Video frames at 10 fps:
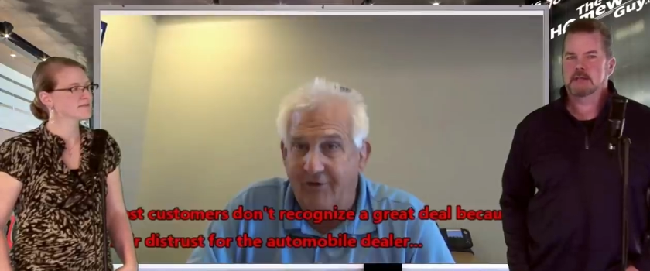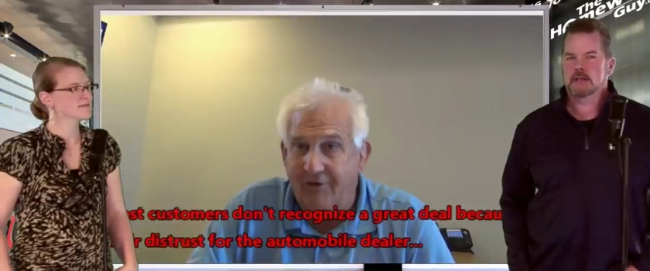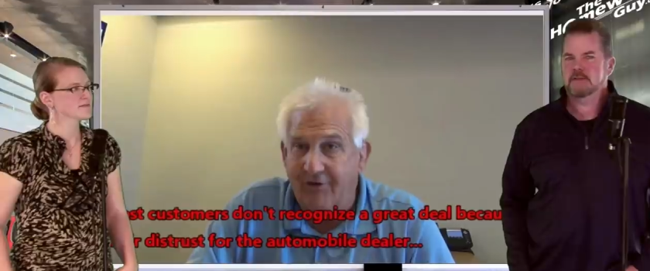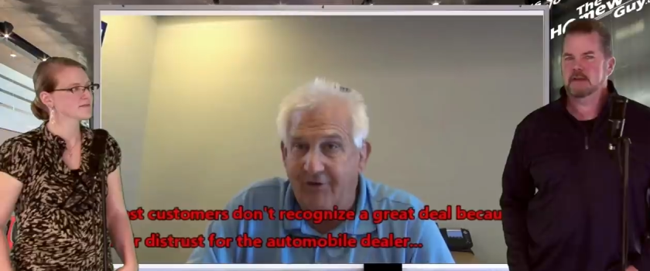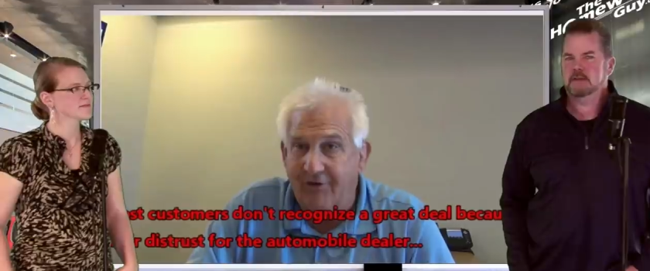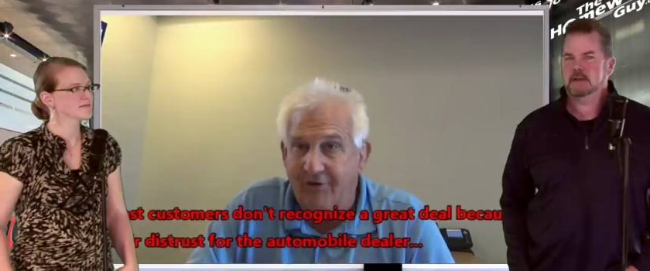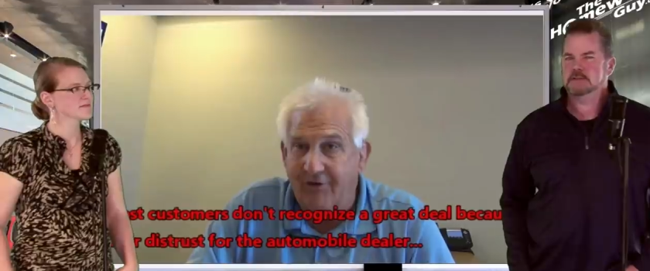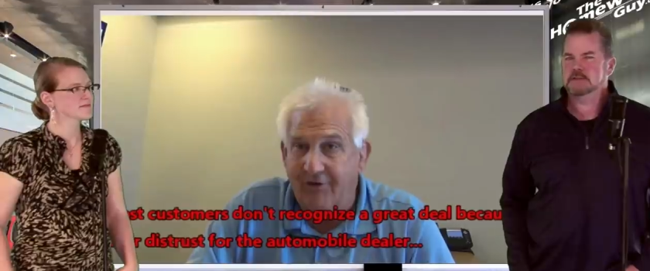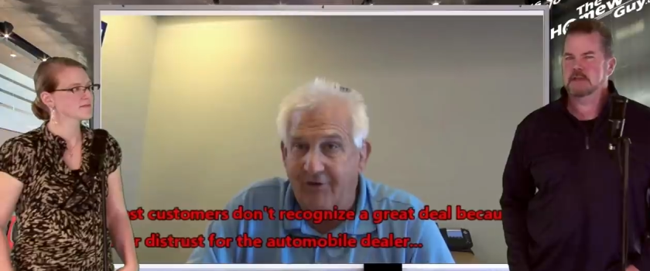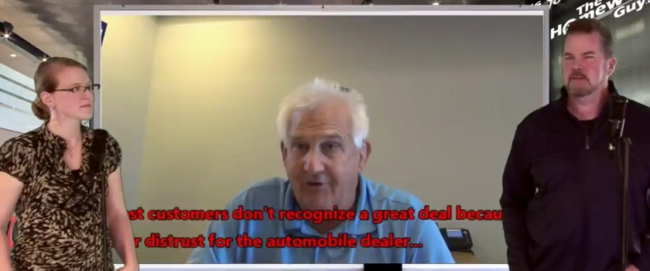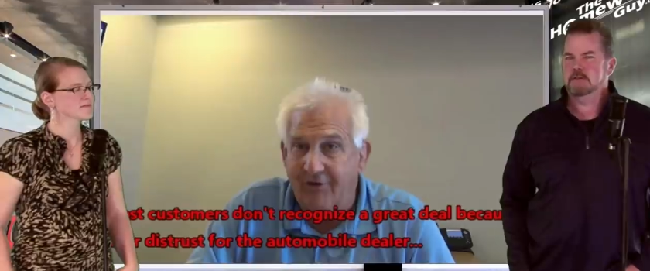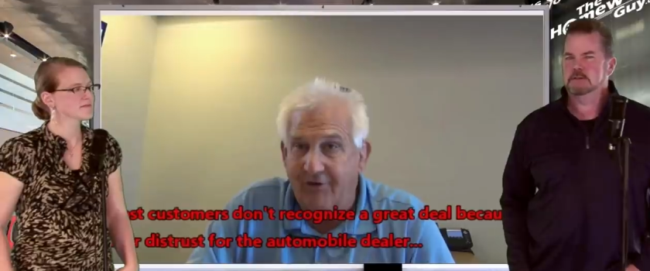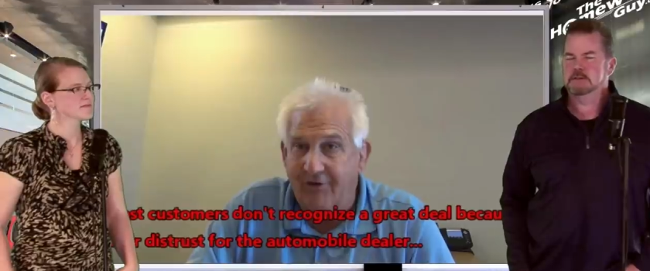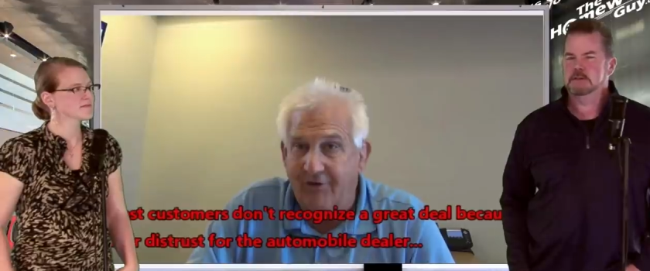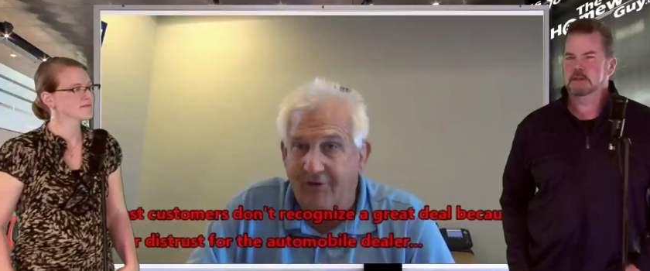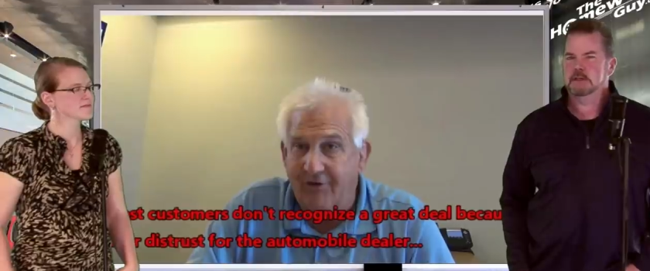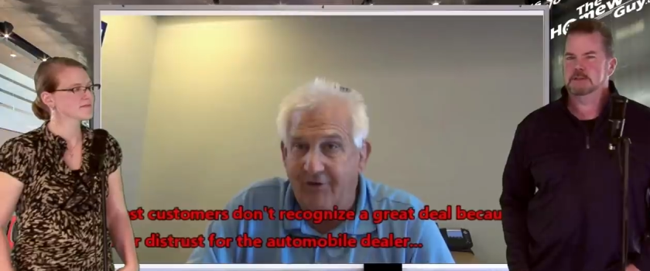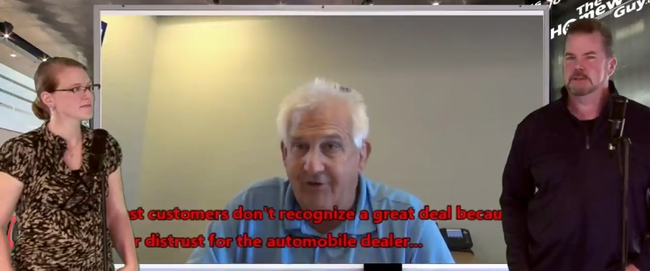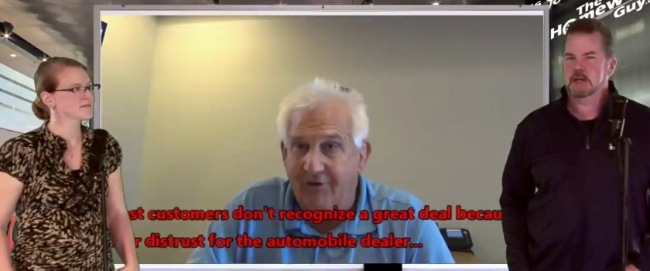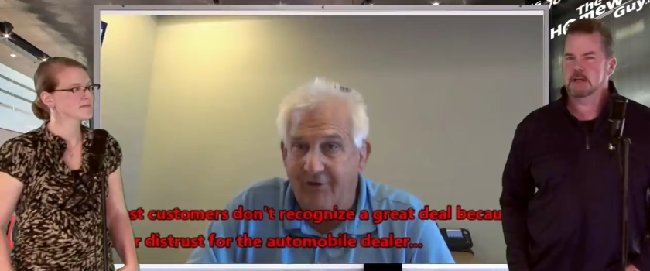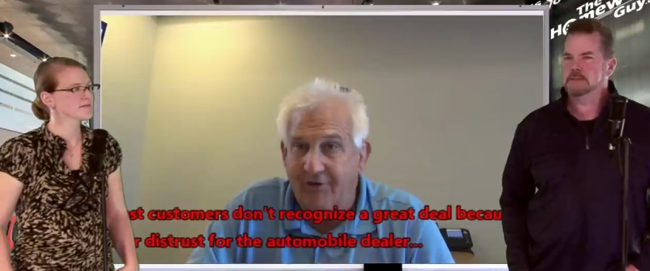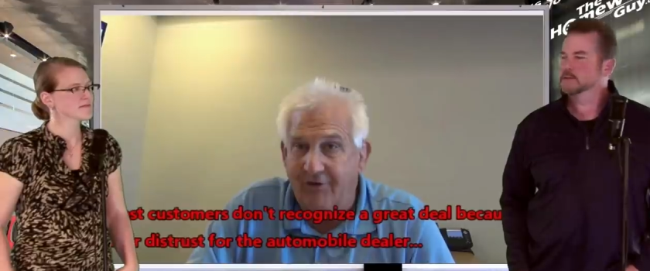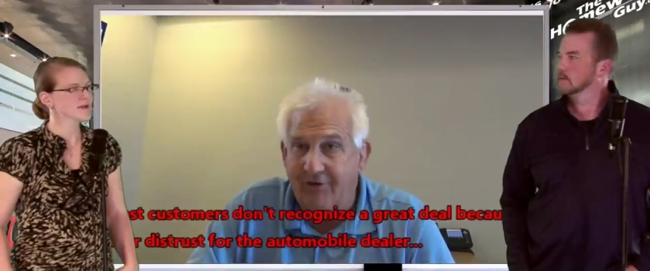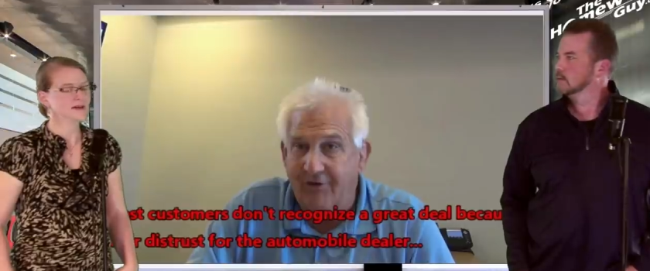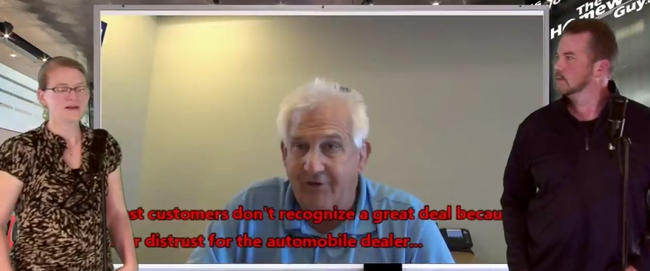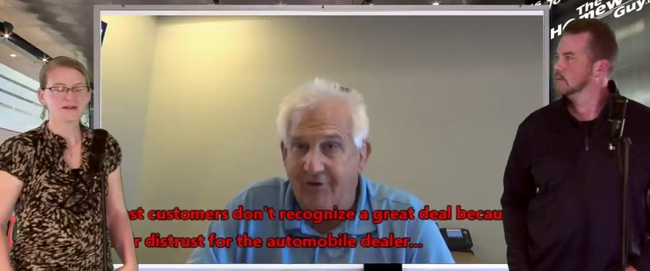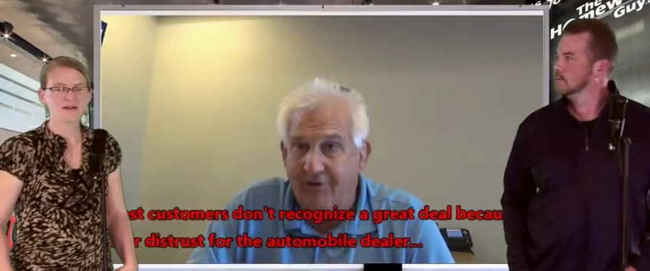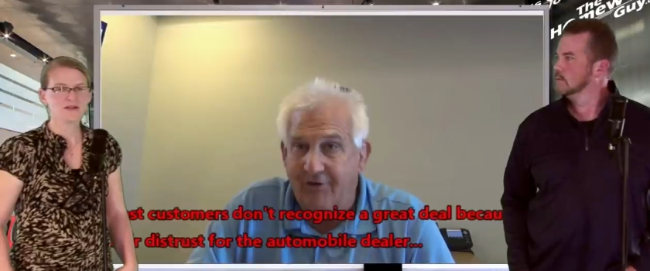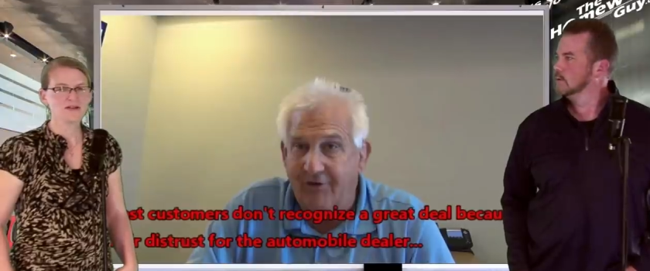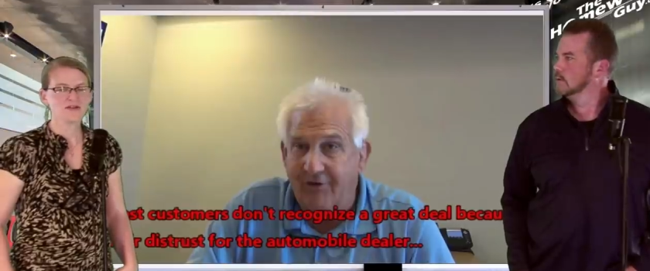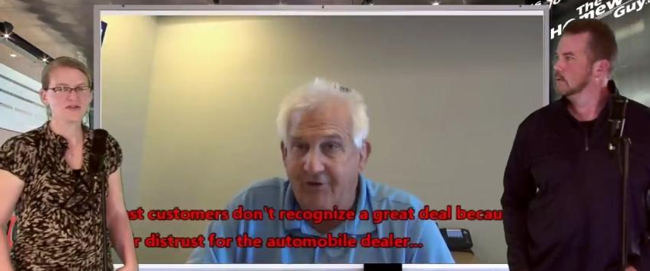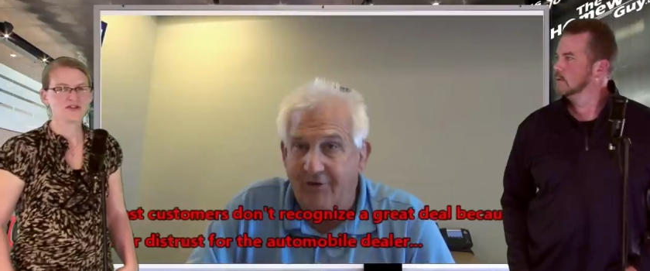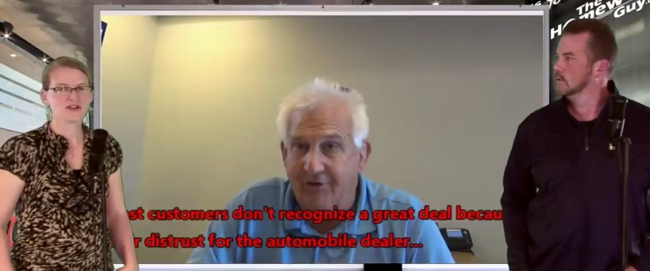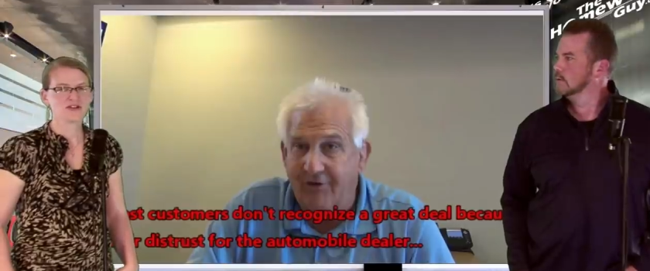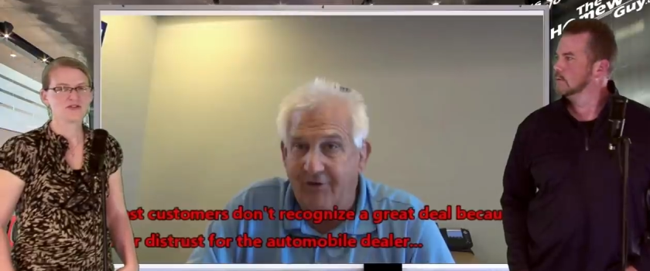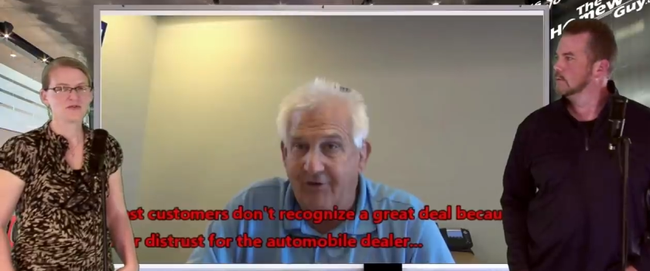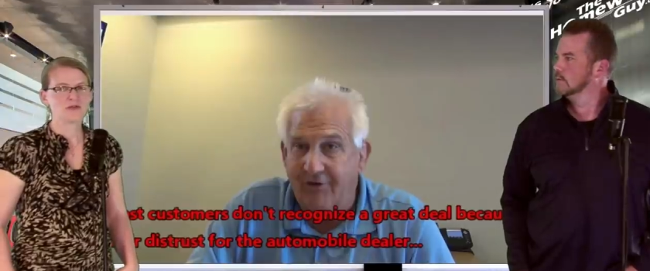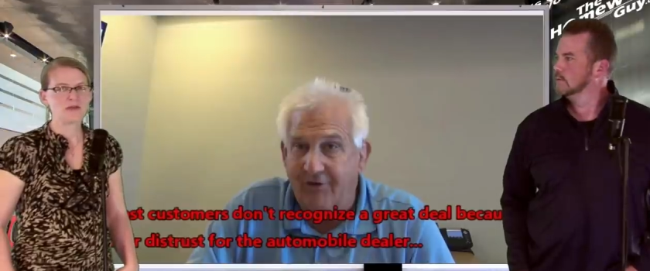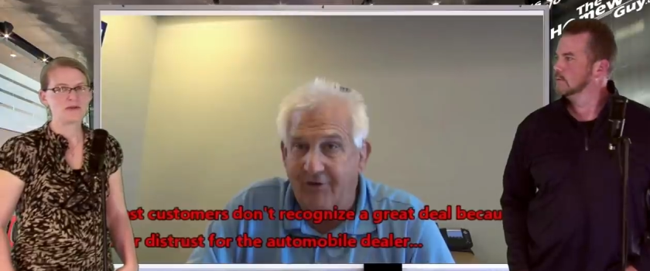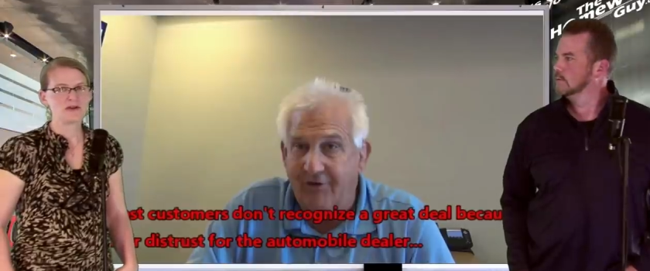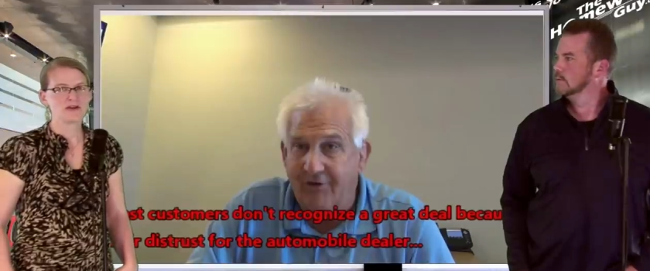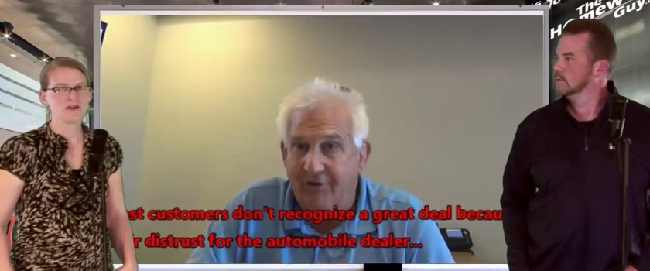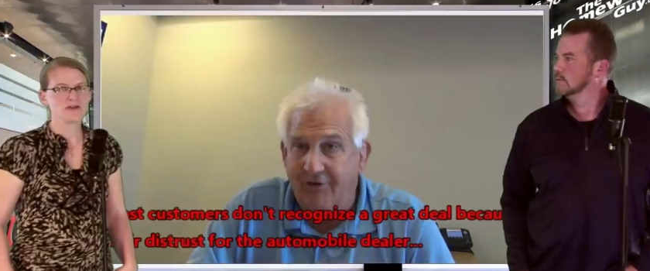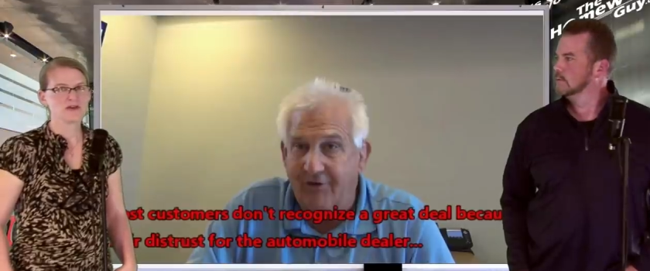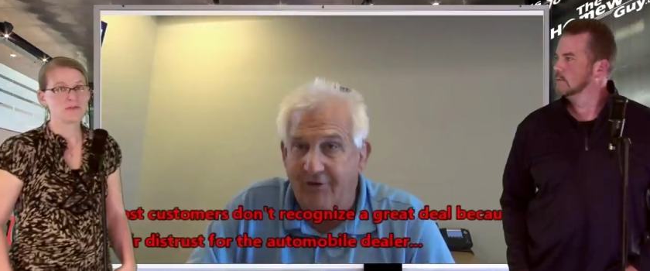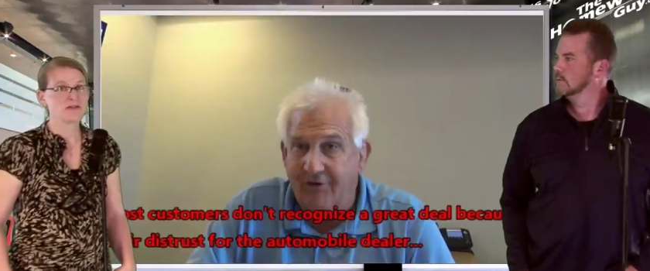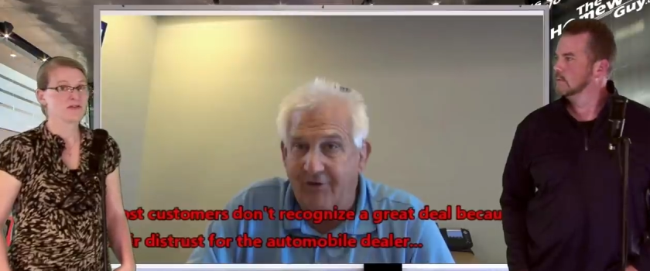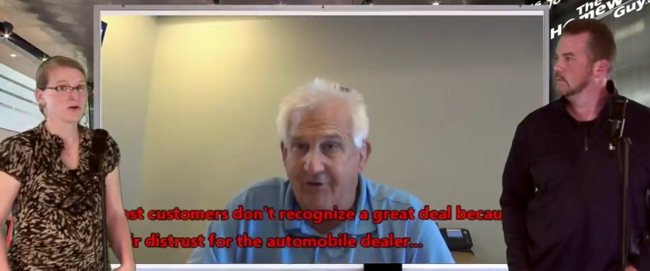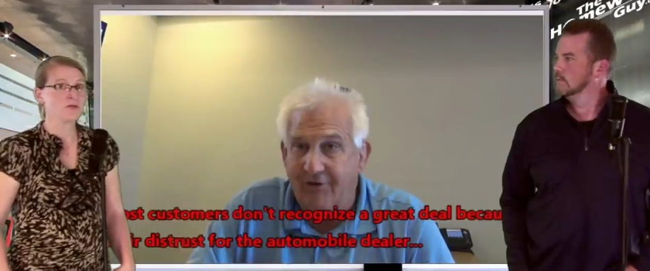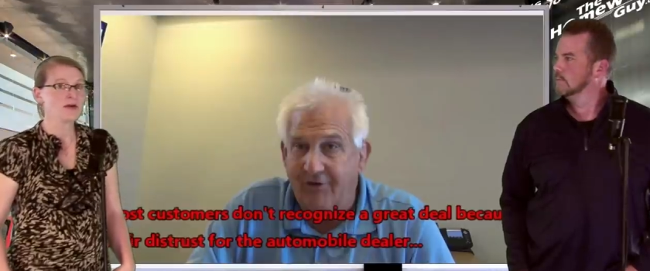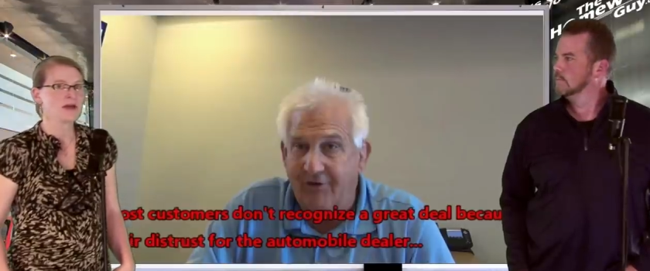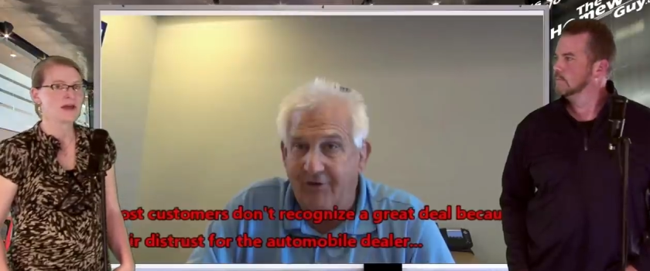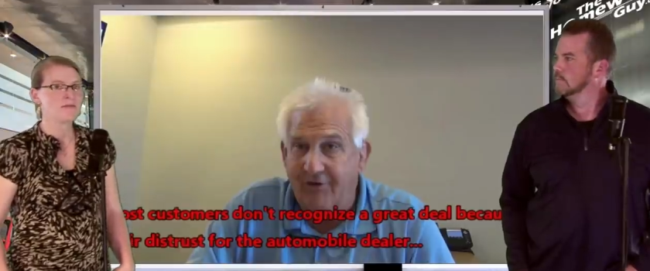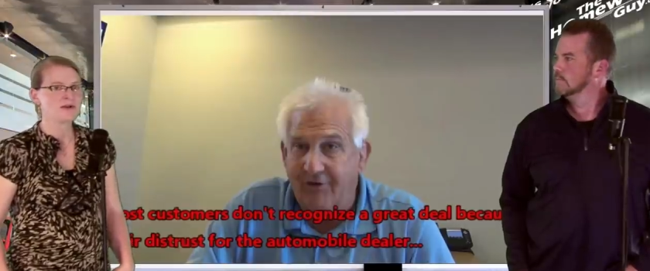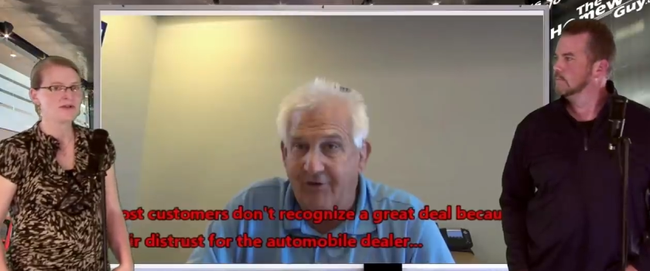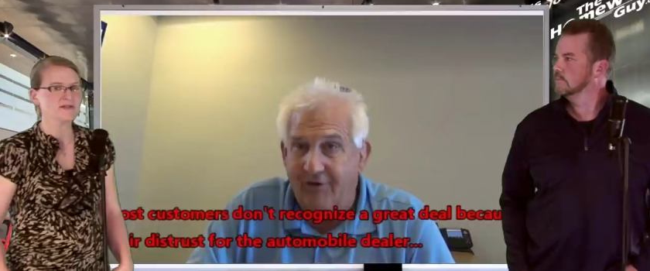Speaker 1: anything that Steve is doing changed?
Speaker 2: Nothing has changed. Maybe he's upped his own game, but